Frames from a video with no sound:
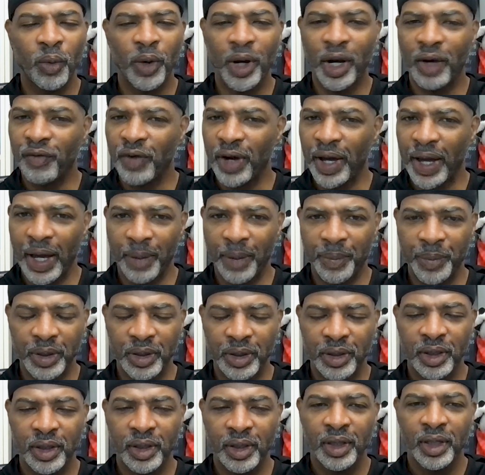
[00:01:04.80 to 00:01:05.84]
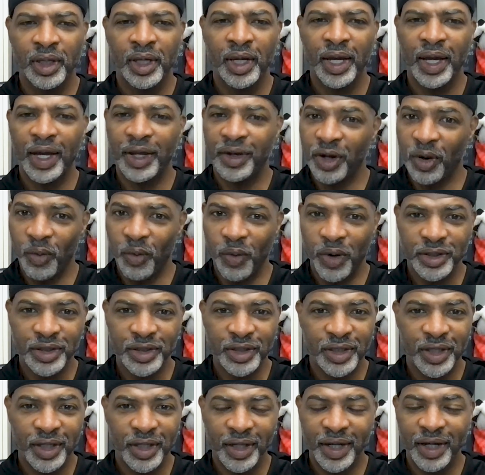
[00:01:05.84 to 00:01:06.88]
whatever happened. And there was a
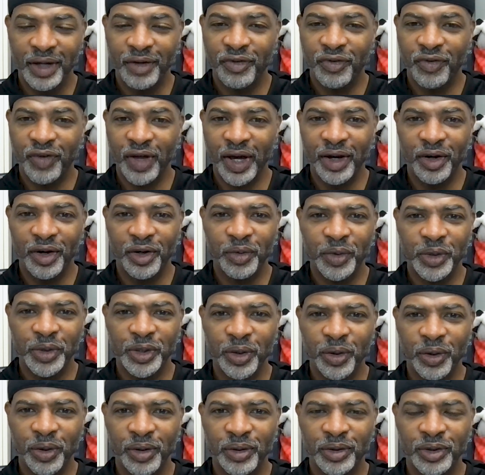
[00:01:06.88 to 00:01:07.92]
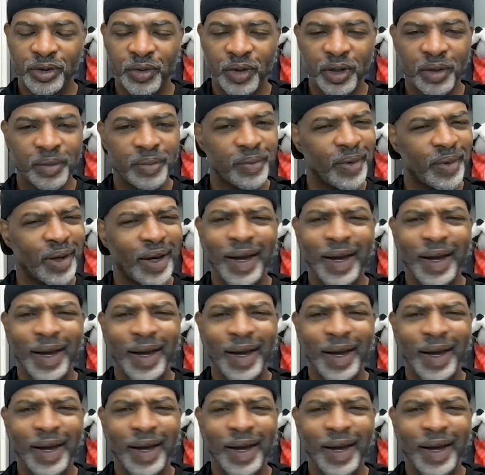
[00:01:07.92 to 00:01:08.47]
delayed flight on the return trip.